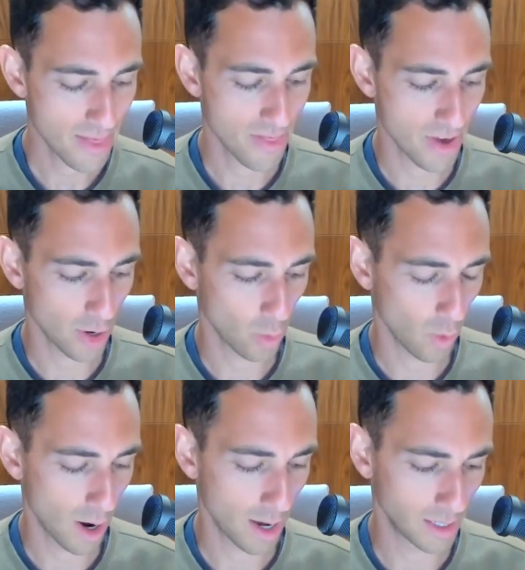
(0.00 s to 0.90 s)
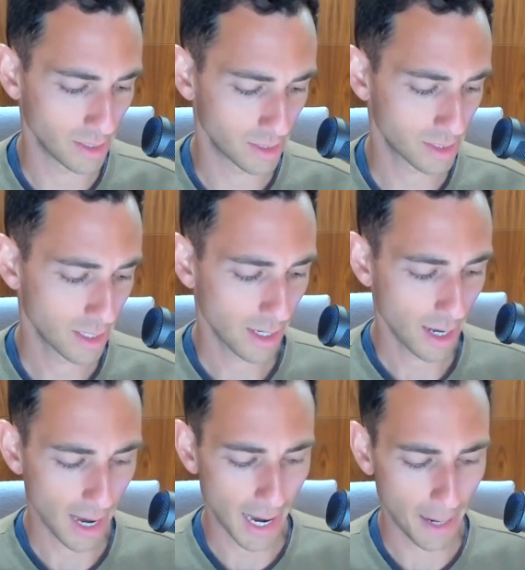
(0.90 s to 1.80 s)
There was
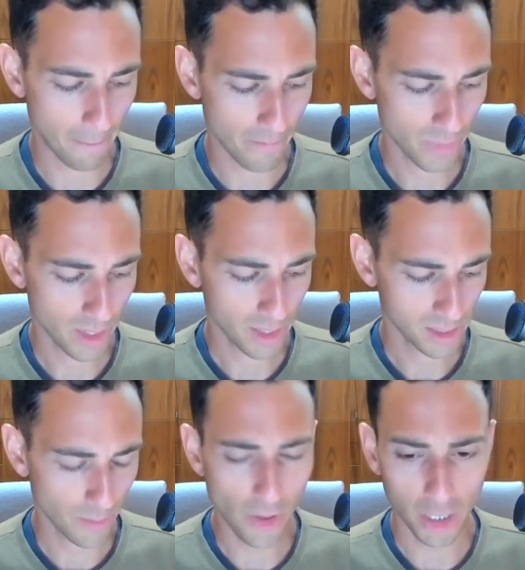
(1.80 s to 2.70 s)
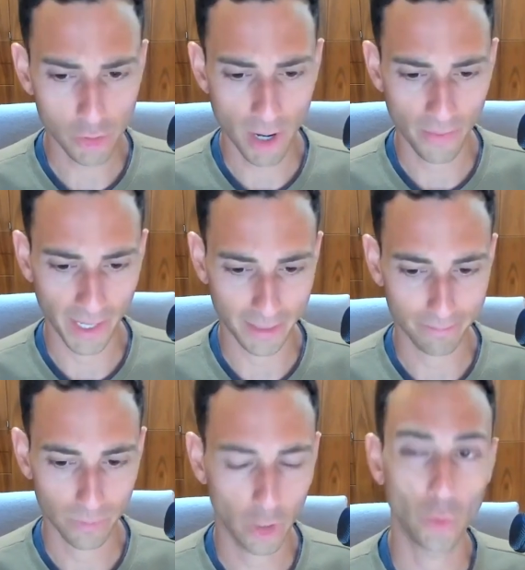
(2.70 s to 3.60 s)
some thoughts around like,
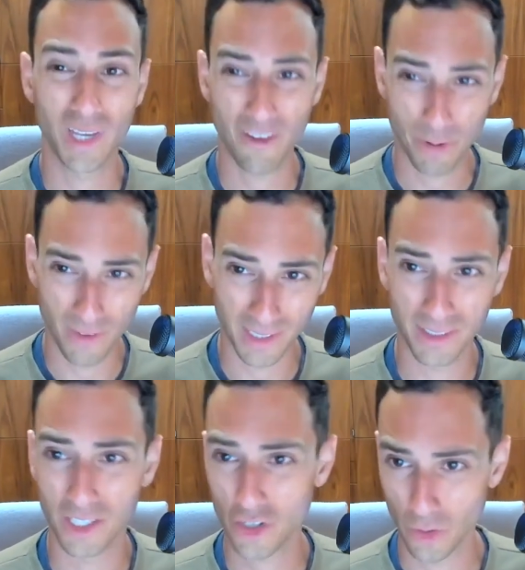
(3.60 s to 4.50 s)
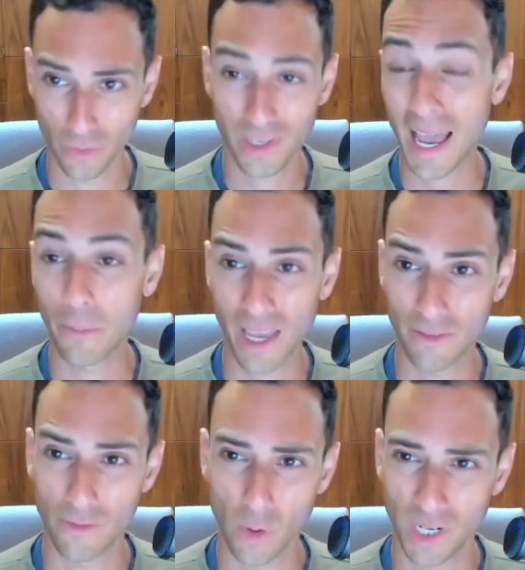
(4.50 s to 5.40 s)
could we have prevented this? Can we
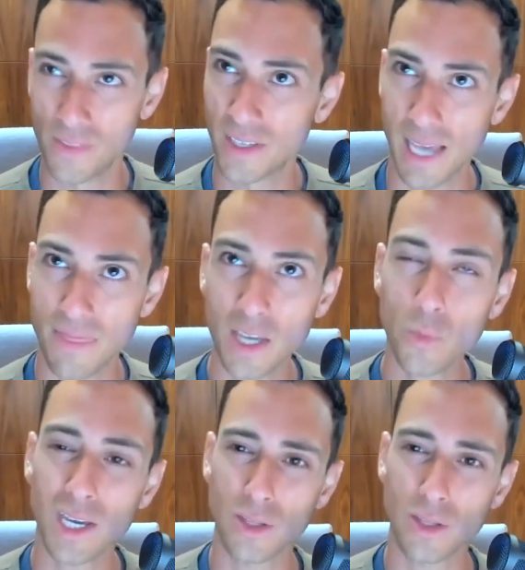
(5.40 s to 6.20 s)
have avoided this? I think we